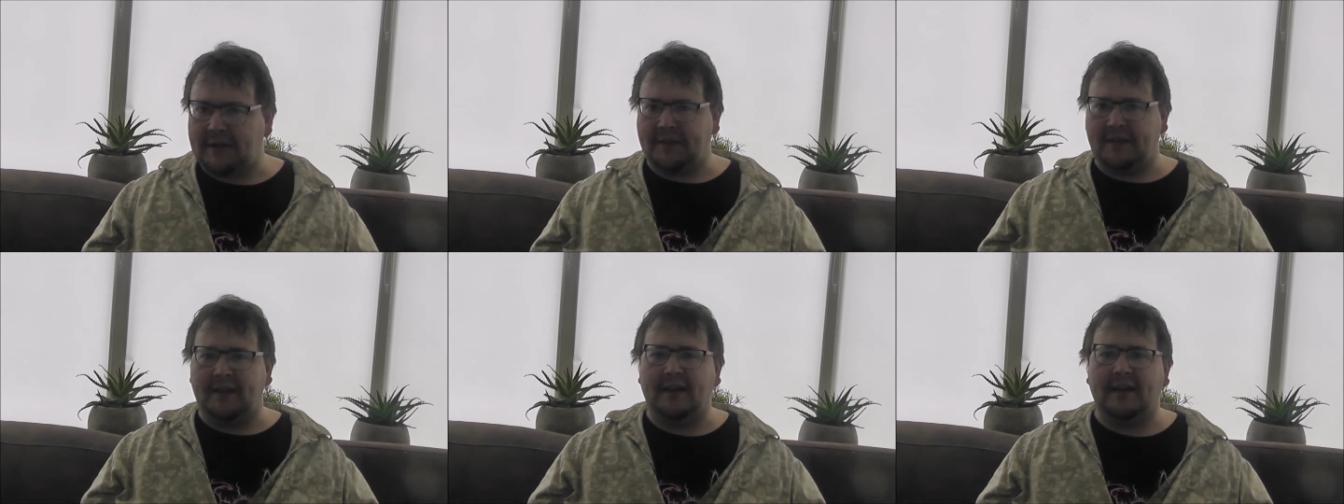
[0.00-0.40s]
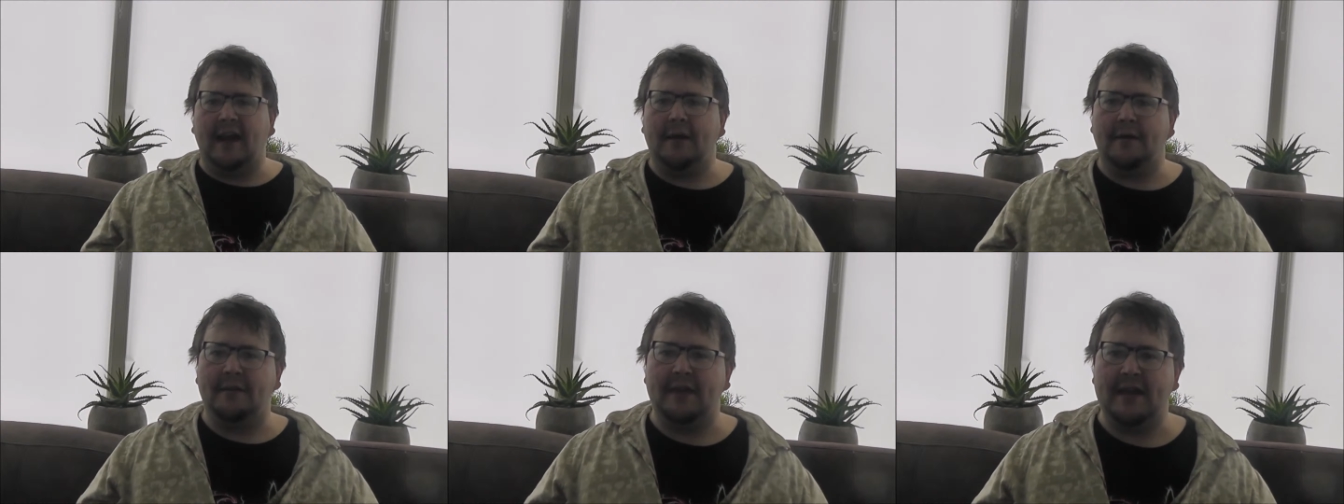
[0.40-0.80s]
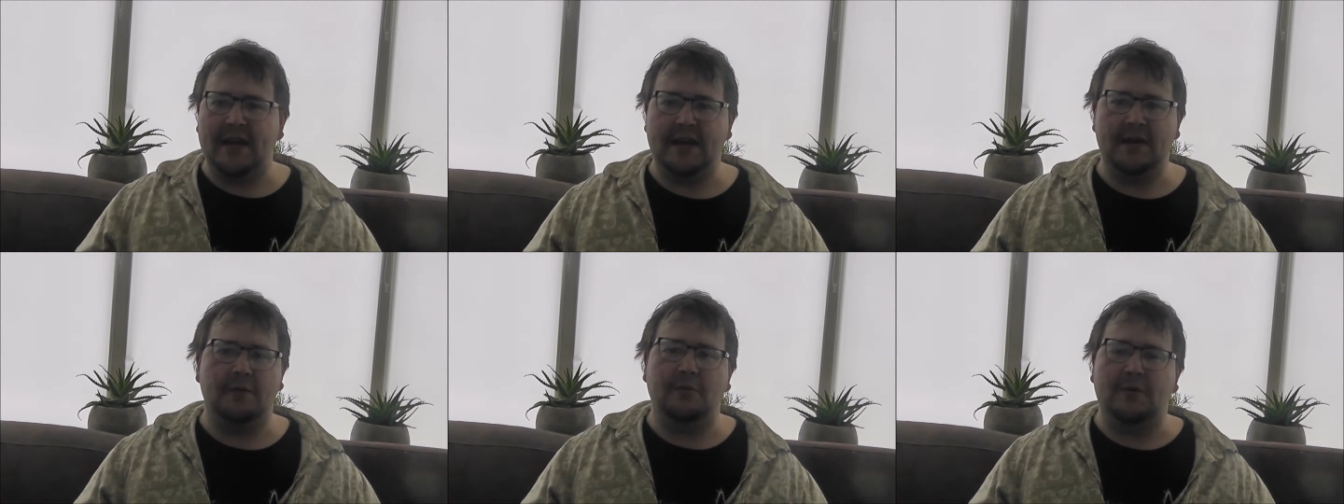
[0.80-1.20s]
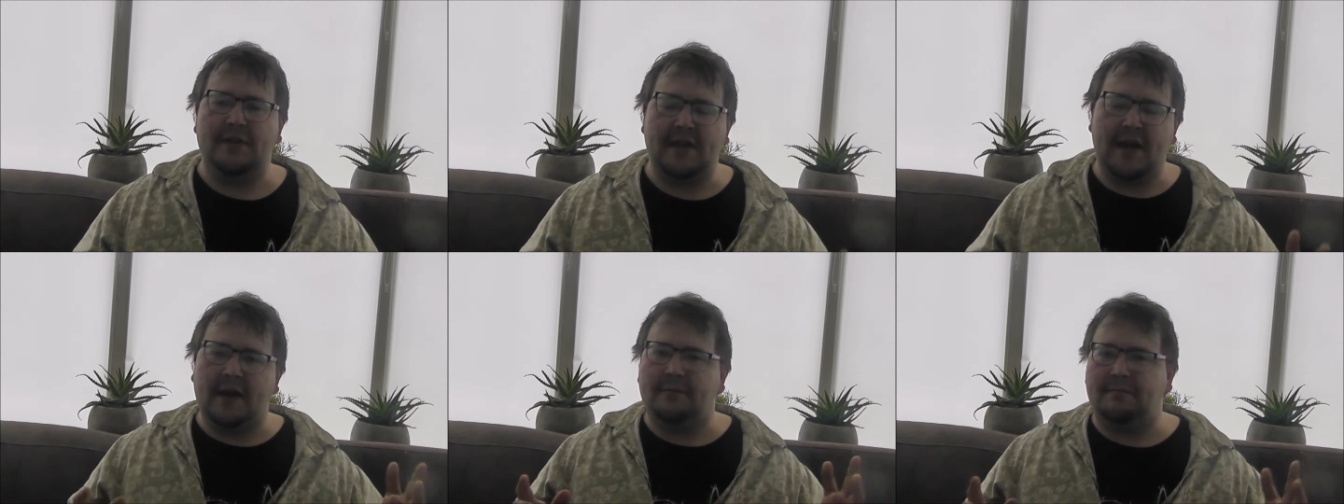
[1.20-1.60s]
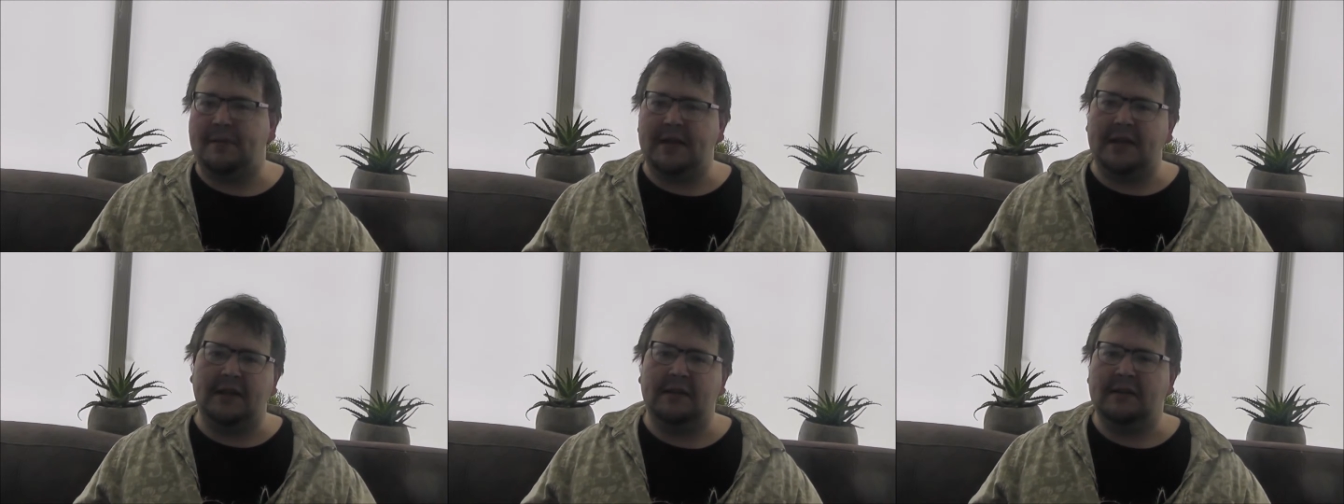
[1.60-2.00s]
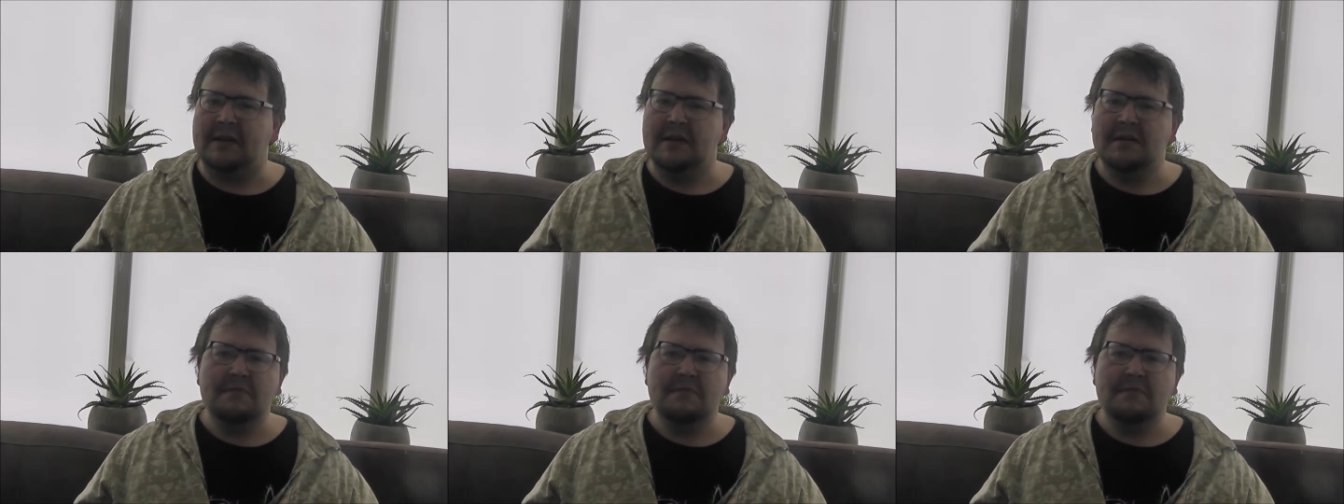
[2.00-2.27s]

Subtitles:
thing out there without being